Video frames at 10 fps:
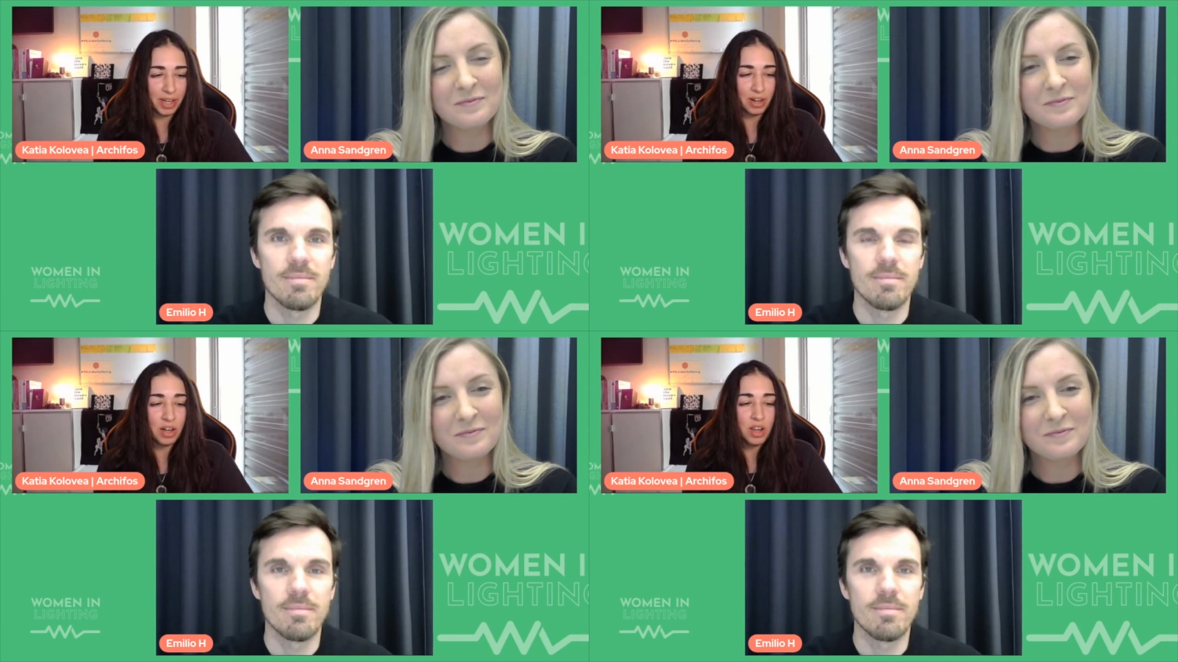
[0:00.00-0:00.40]

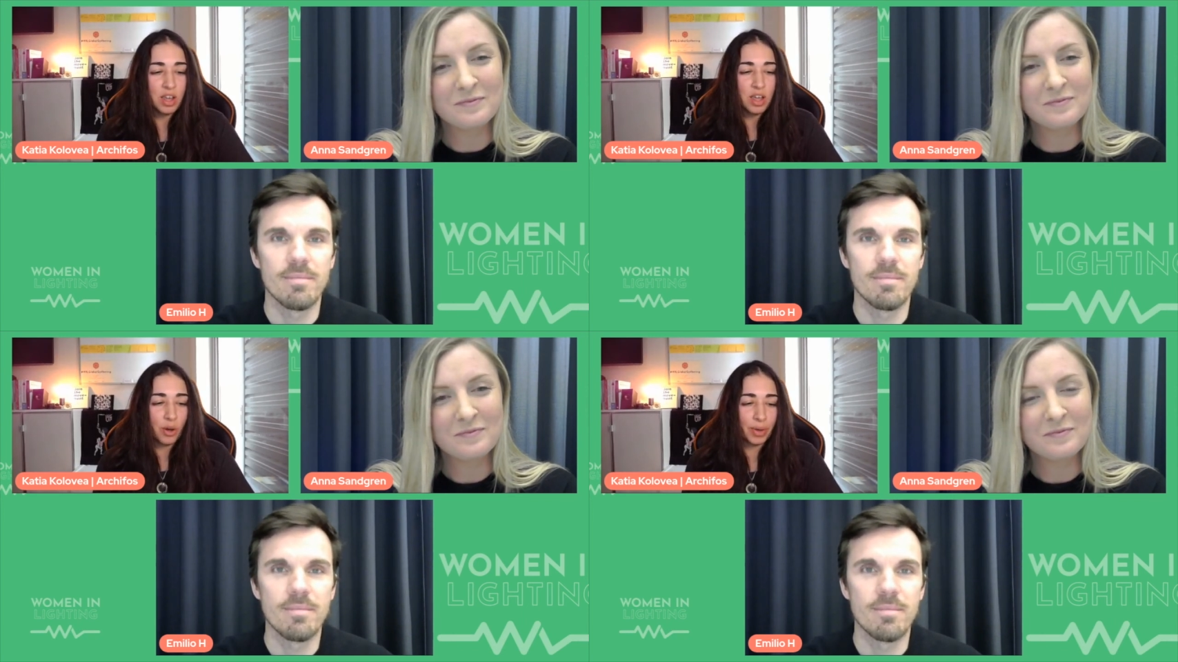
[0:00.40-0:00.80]
Speaker 1: here.
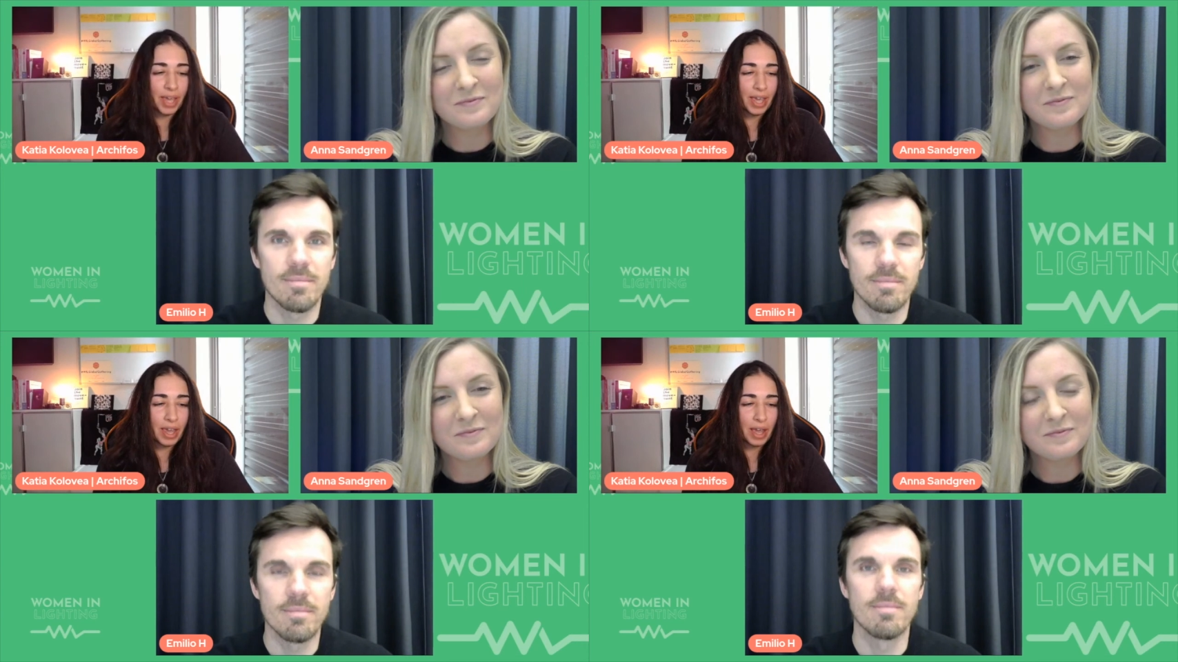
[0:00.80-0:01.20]

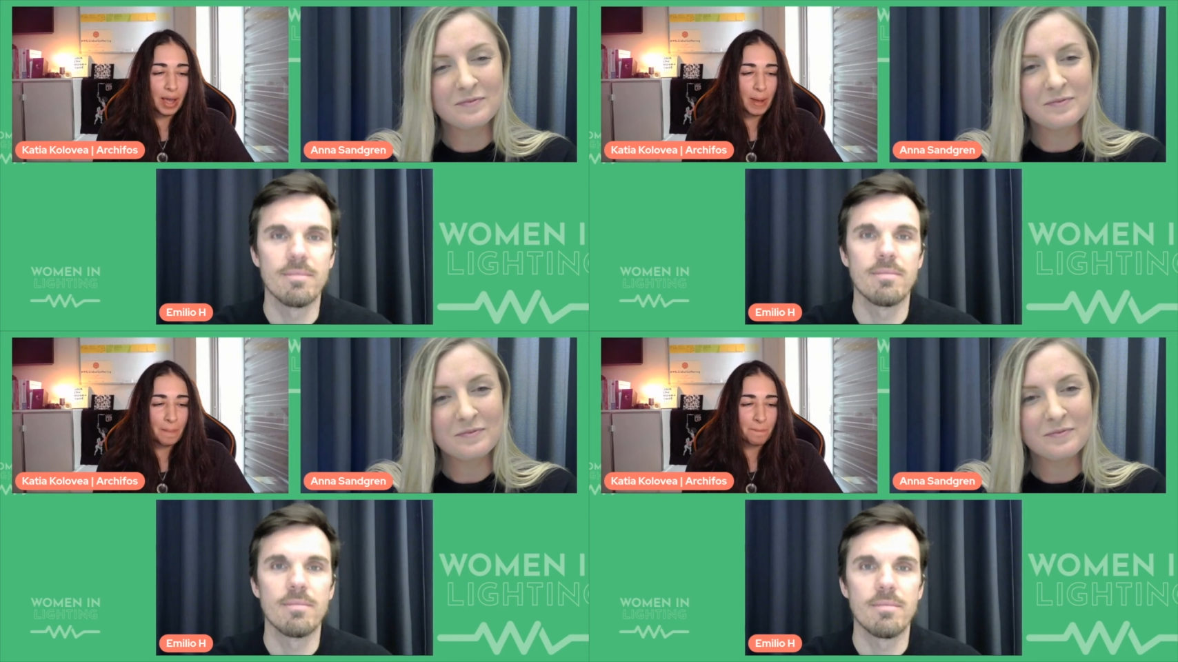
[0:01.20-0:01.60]
Okay,
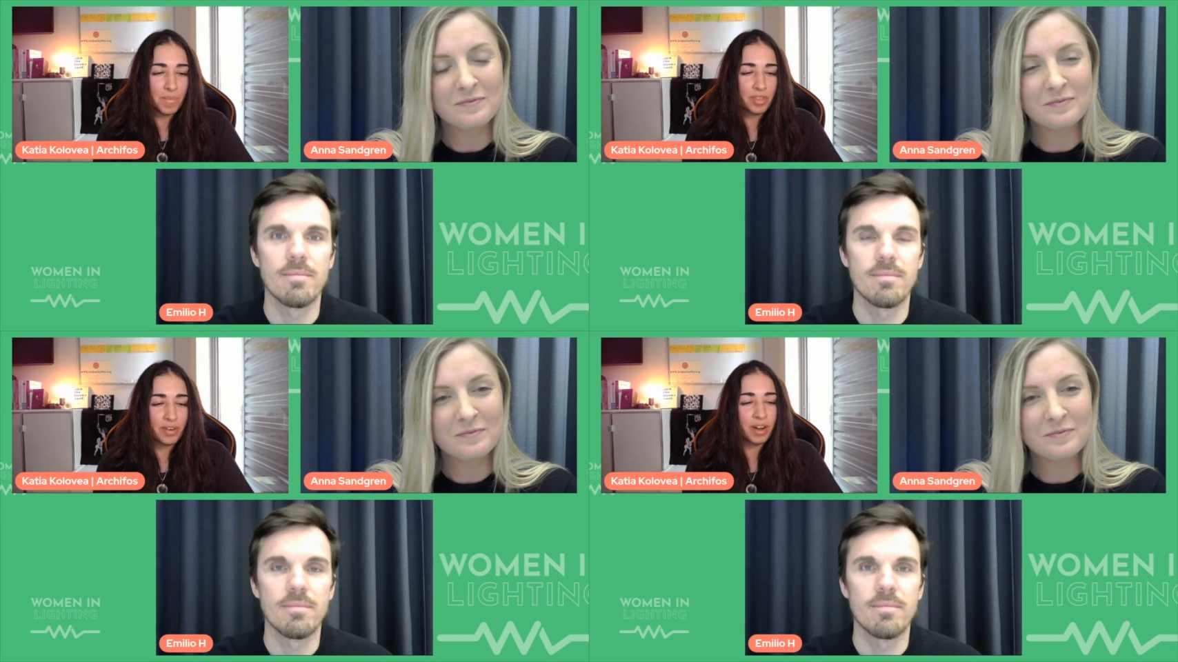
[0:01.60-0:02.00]
um,
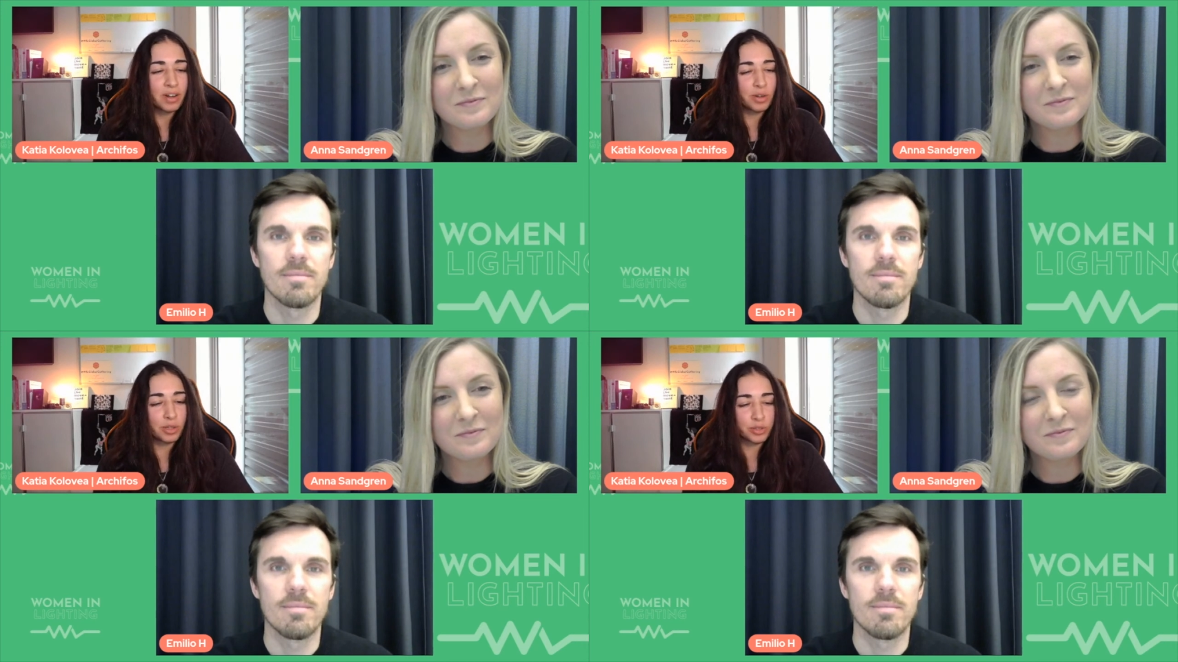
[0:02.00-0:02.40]
there
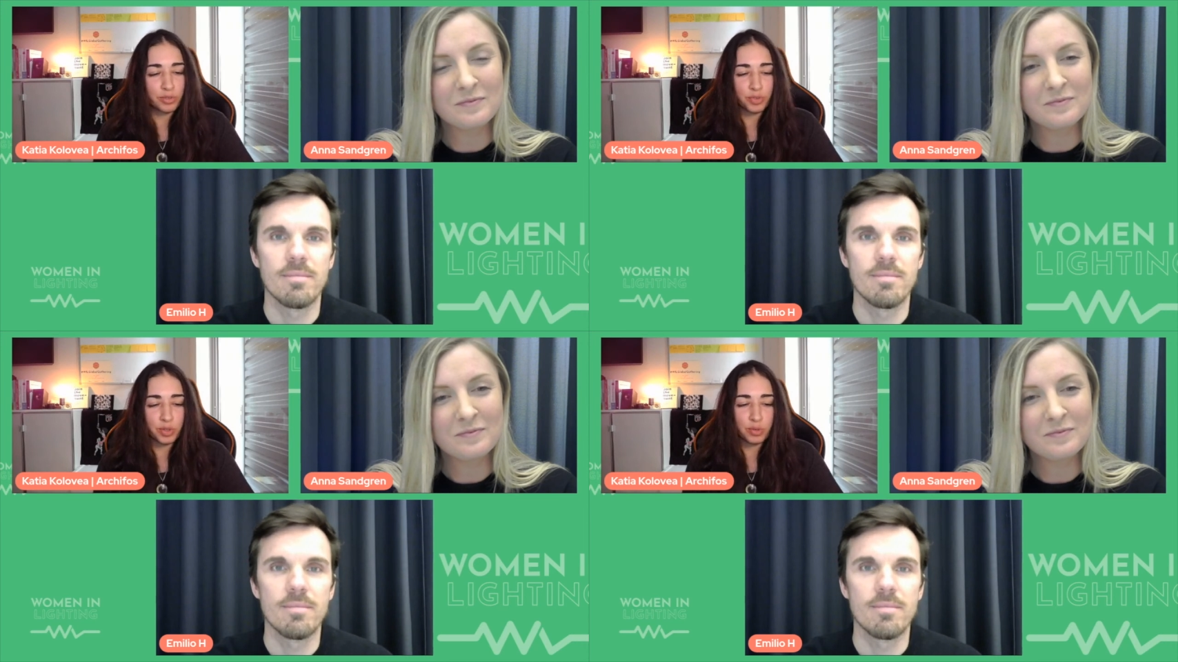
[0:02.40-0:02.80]
are also
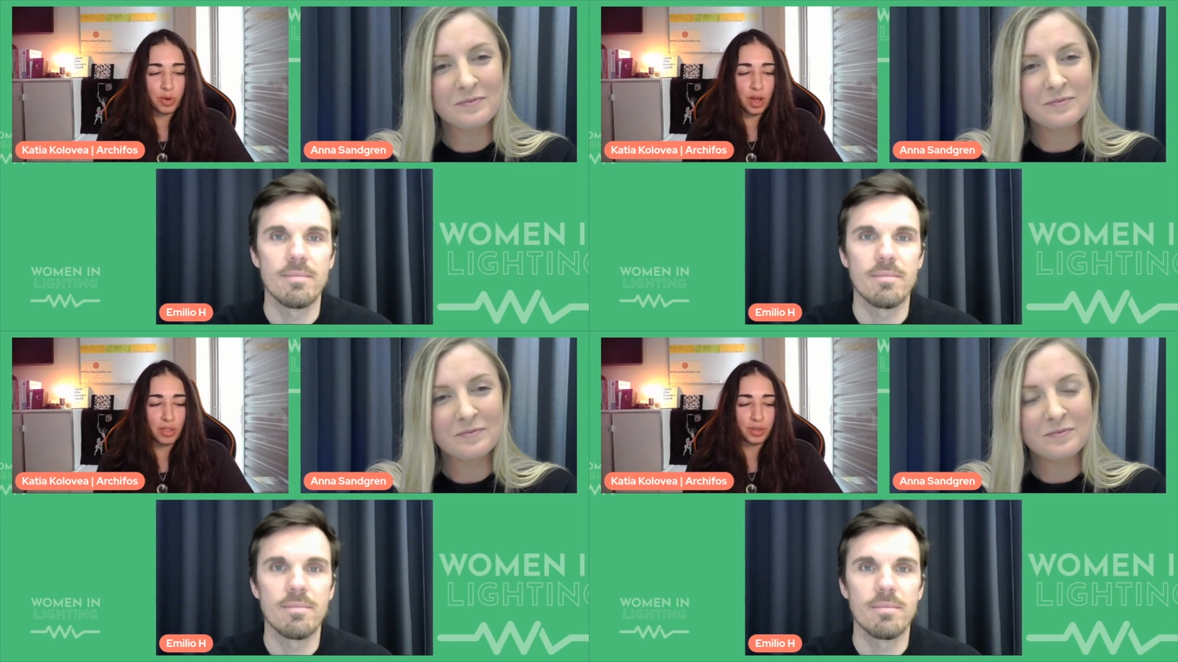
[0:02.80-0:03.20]
a few
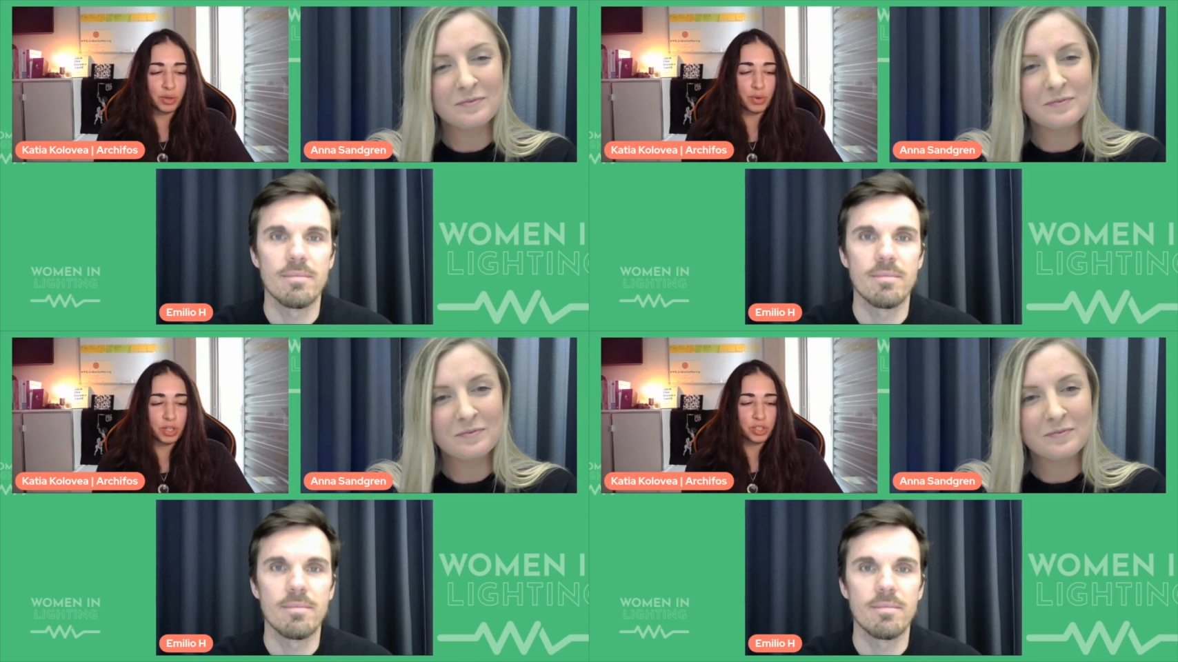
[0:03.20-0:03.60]
other
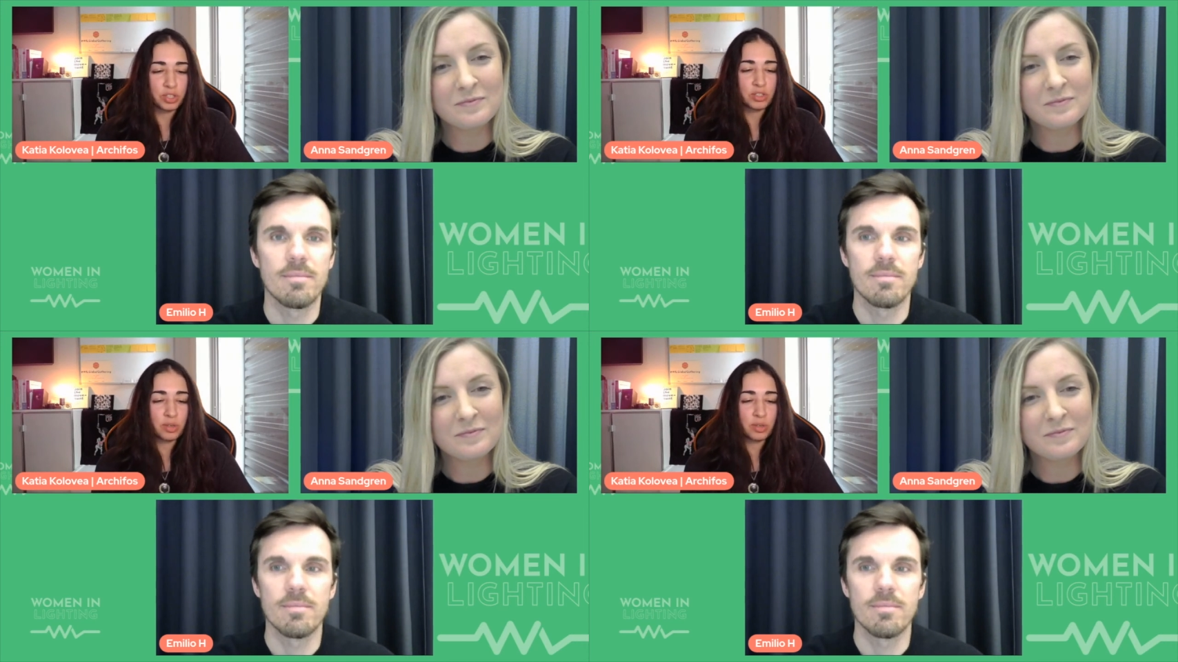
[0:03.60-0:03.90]
questions.